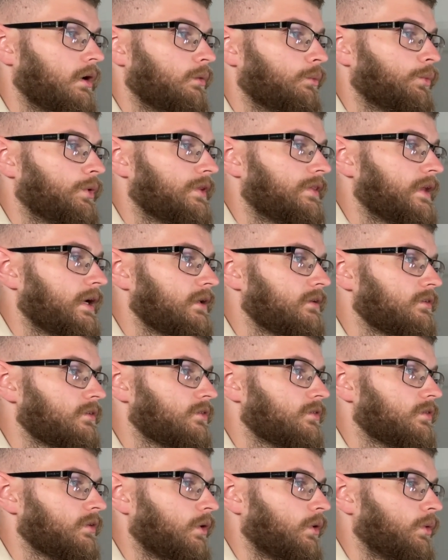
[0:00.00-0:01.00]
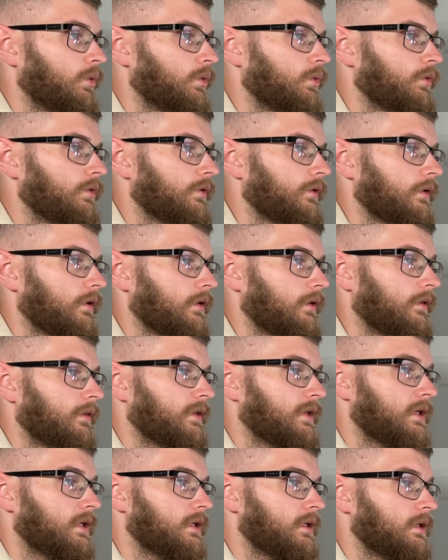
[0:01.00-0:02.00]
We then sold
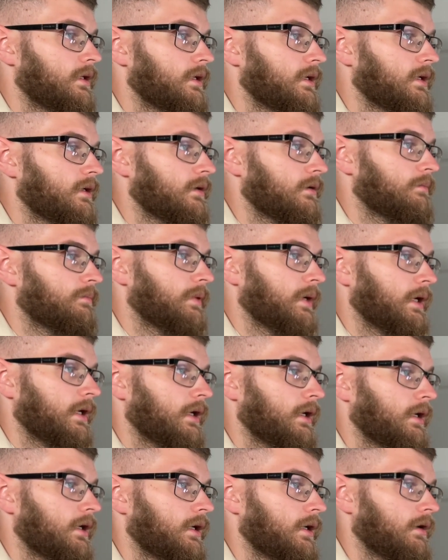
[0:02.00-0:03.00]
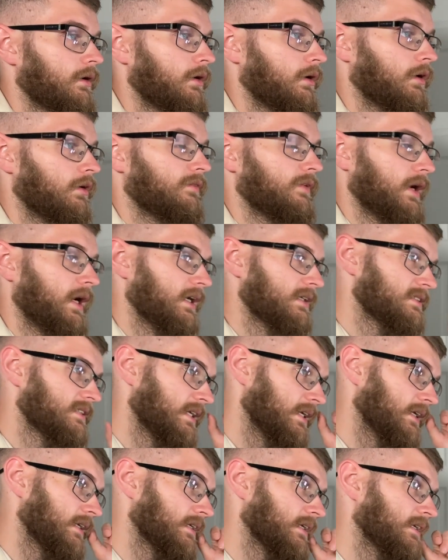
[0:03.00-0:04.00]
the pair of
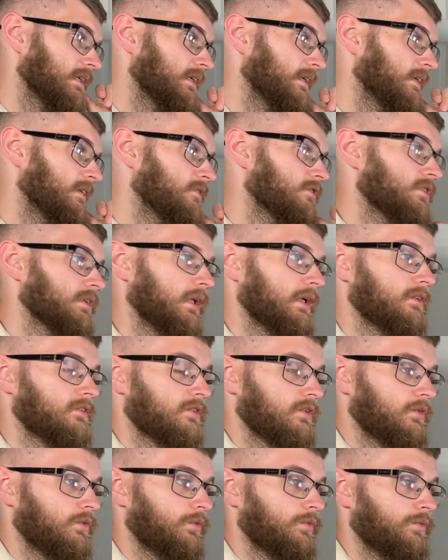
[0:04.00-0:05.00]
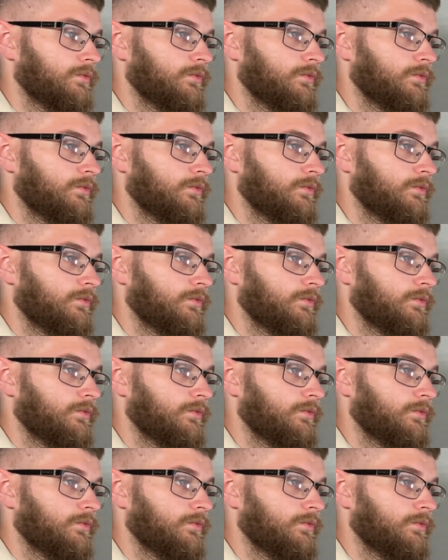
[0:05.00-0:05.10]
high-tech insulated